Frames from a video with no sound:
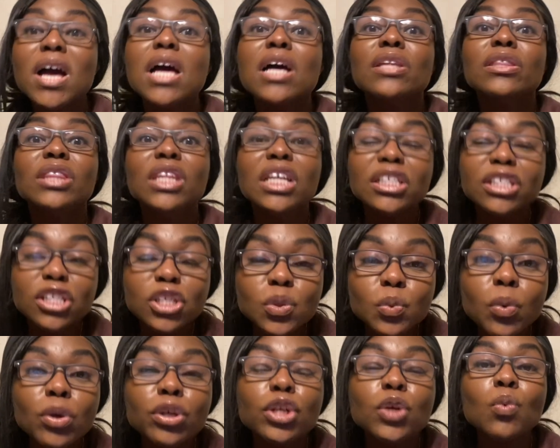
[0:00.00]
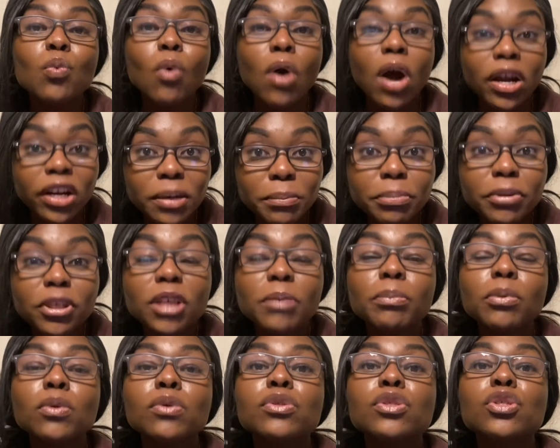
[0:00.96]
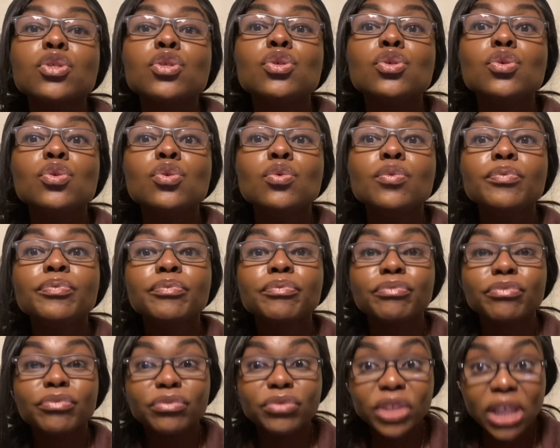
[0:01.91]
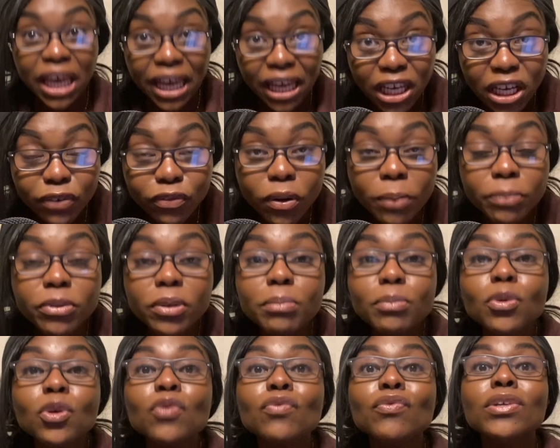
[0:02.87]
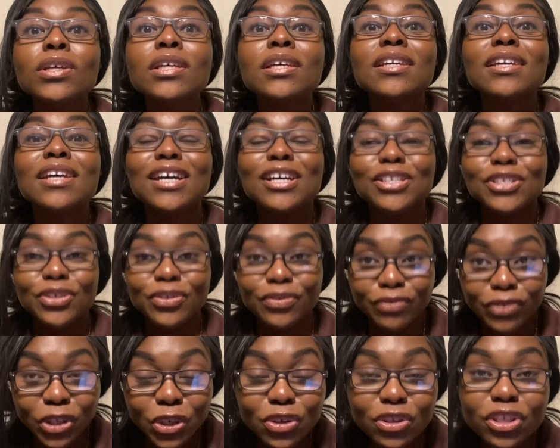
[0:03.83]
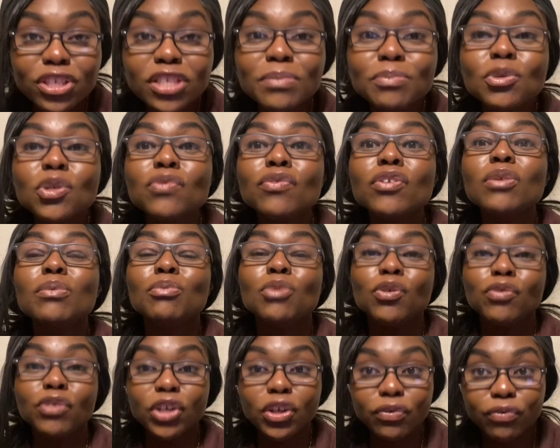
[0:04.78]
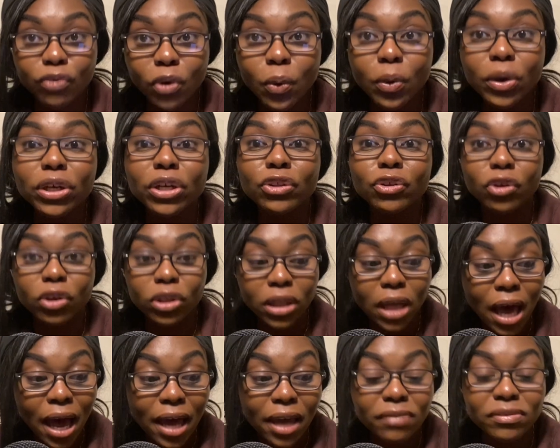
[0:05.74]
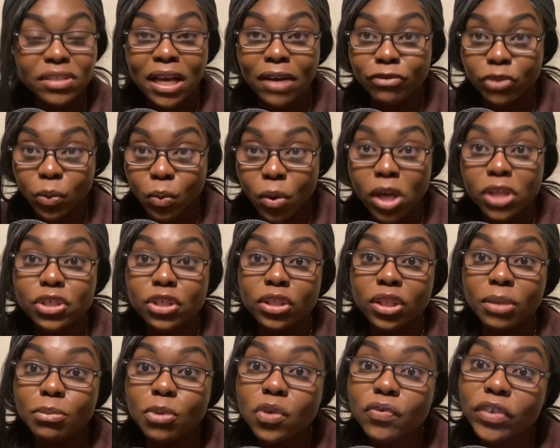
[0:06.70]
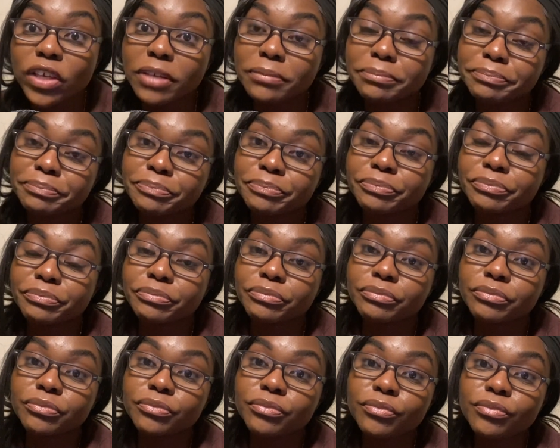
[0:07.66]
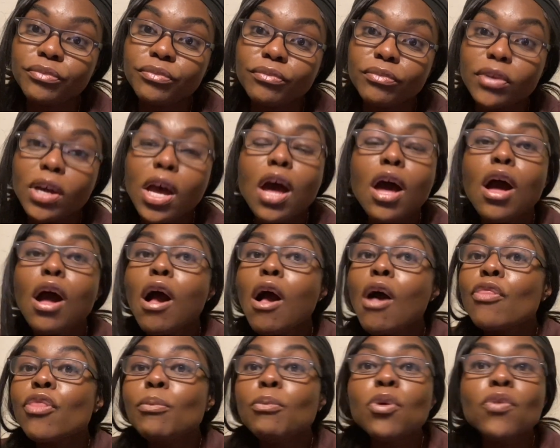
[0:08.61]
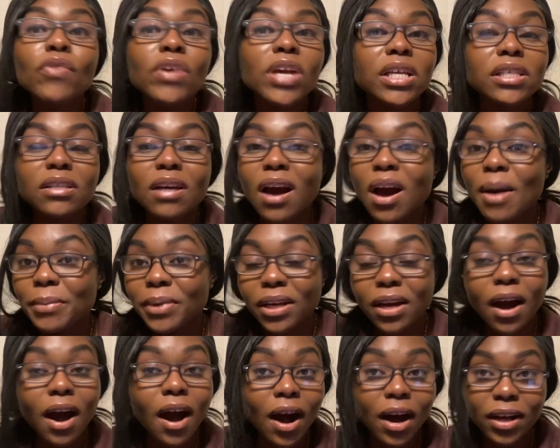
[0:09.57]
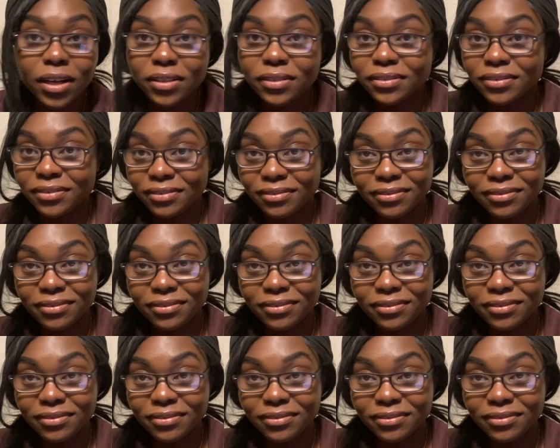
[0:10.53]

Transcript: This is what he wanted people to take from the movie, to view this movie moving forward in their lives after watching the movie. The movie has come and gone.